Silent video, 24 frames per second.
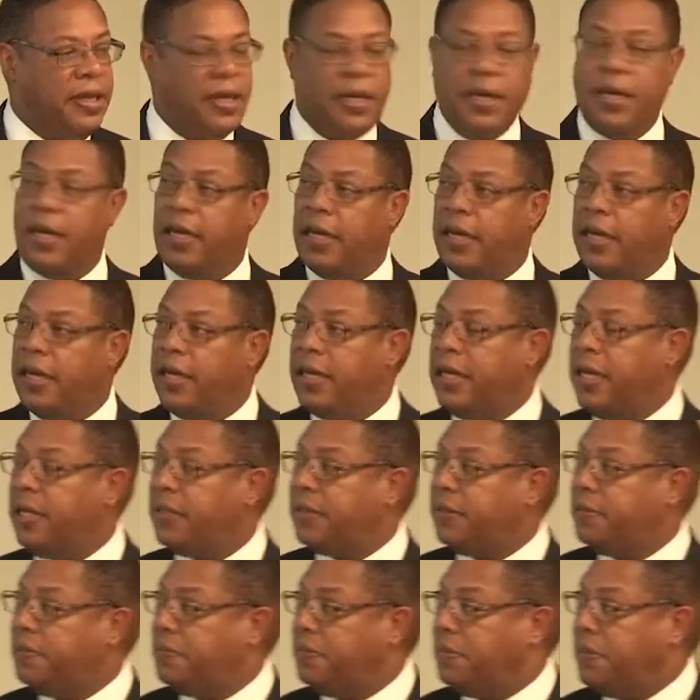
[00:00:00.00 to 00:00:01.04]
And
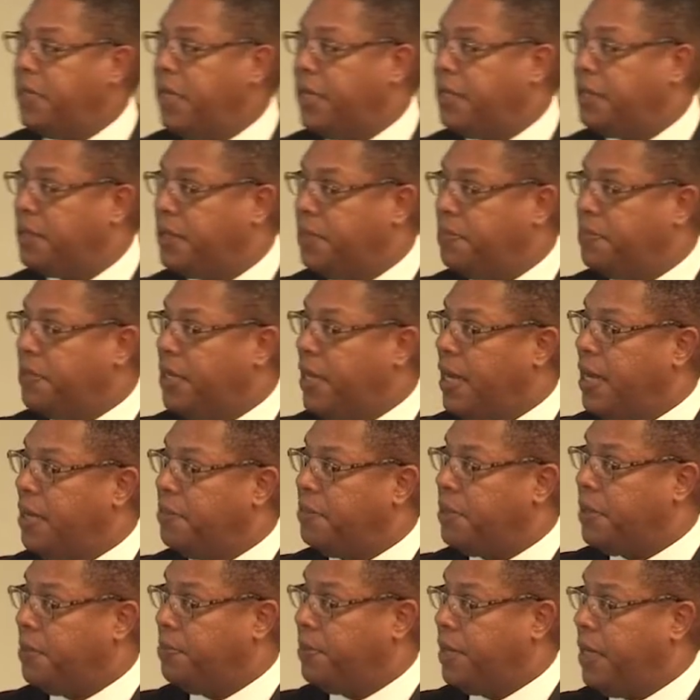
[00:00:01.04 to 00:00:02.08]
that takes some time
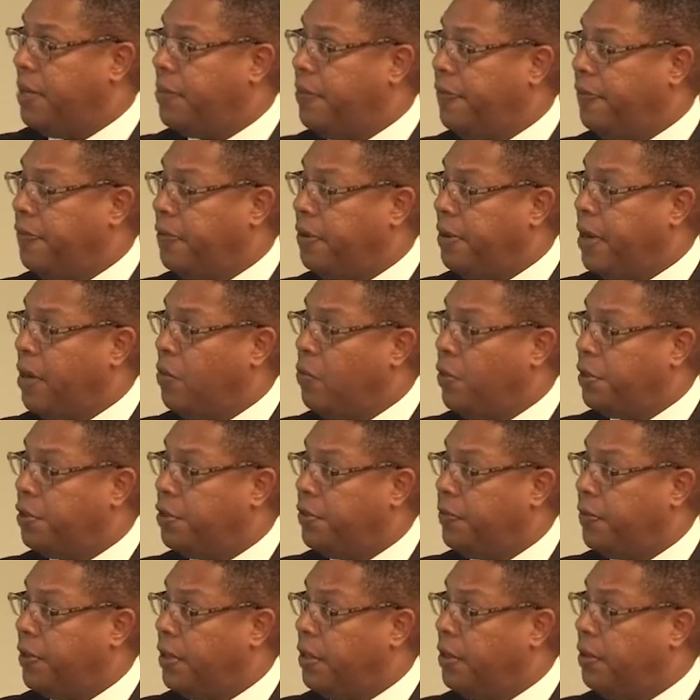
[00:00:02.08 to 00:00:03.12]
to figure out what
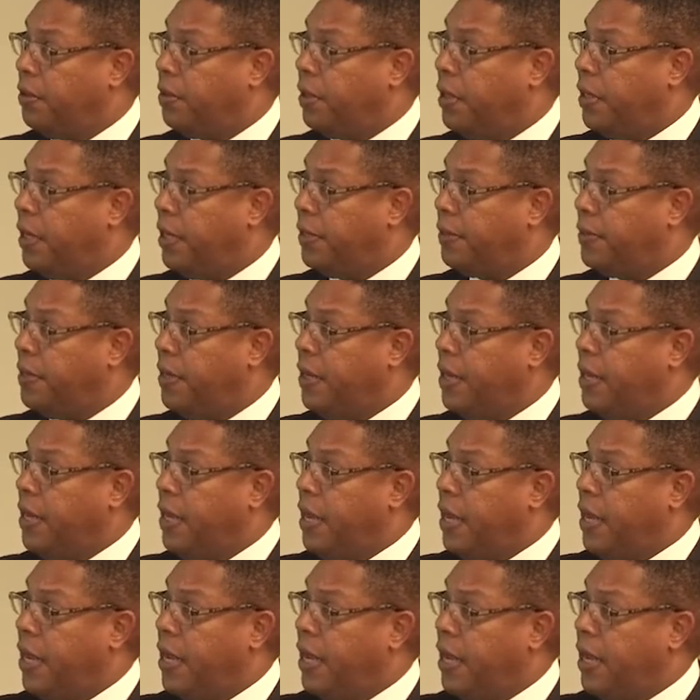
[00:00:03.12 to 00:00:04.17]
you're really looking at.
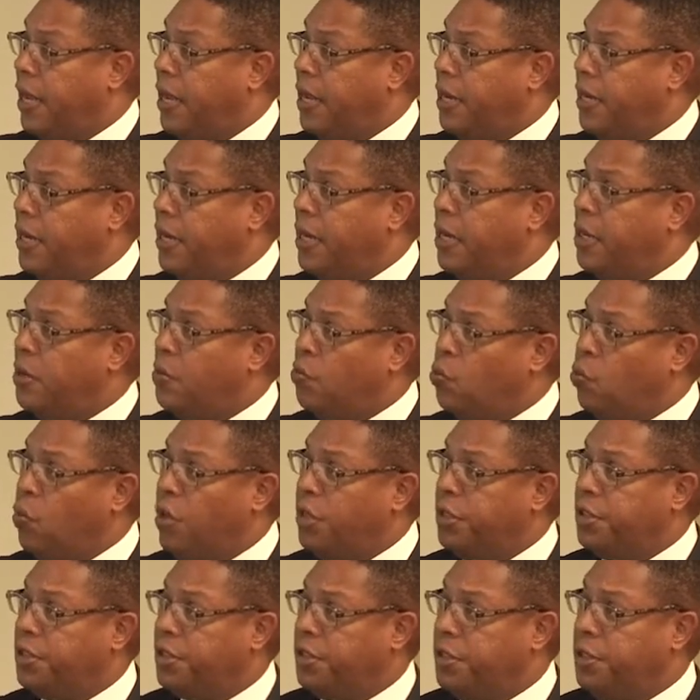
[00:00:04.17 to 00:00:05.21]
And then
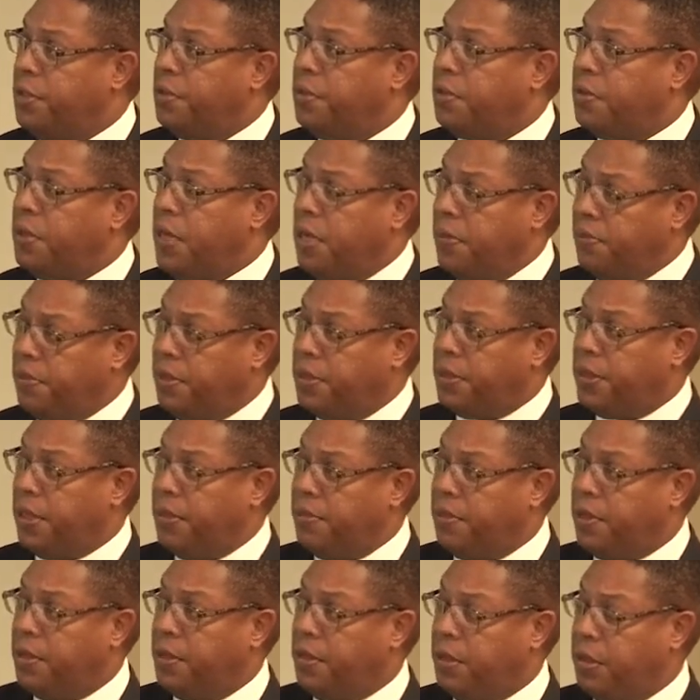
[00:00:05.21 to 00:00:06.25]
once you come to
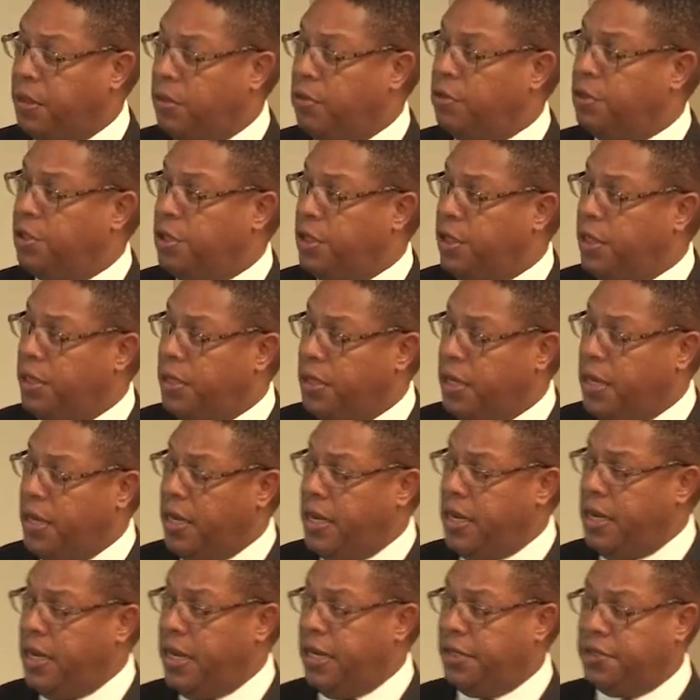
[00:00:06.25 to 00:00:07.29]
some conclusion
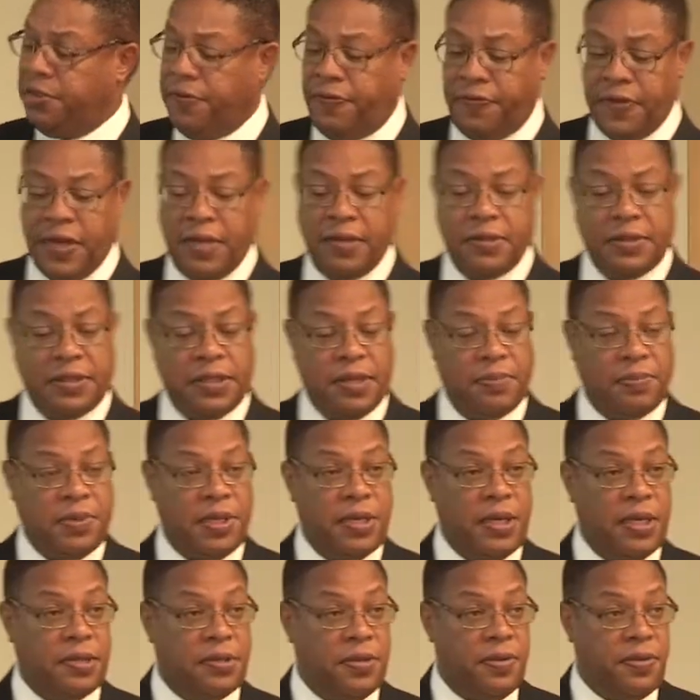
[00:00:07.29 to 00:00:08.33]
that you found
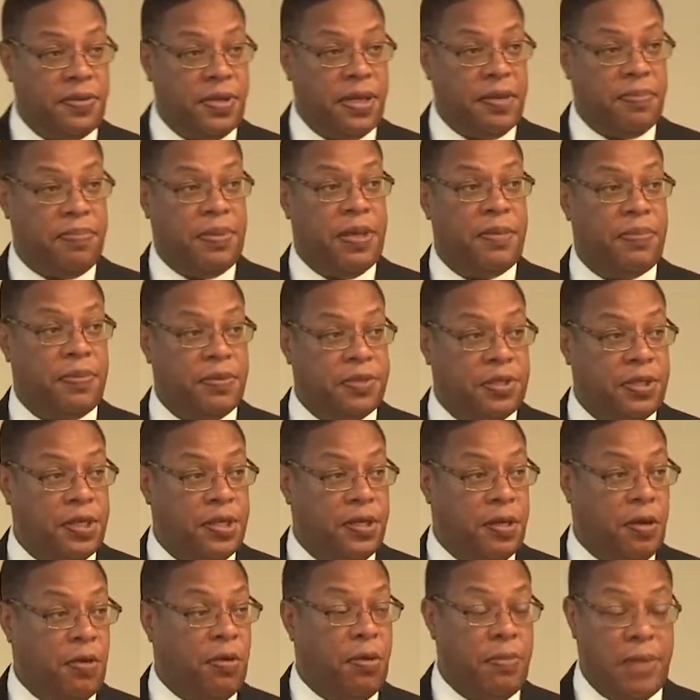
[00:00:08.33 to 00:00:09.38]
something that you think people should
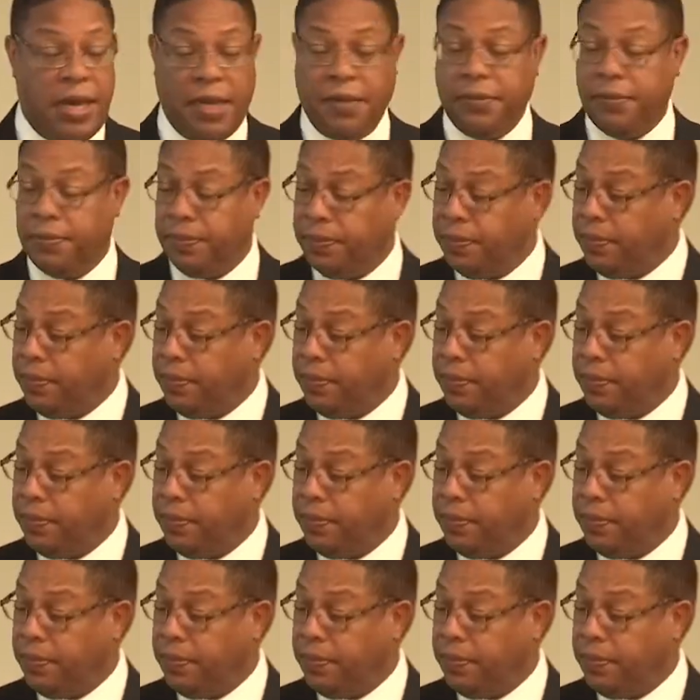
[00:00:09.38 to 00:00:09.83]
know about,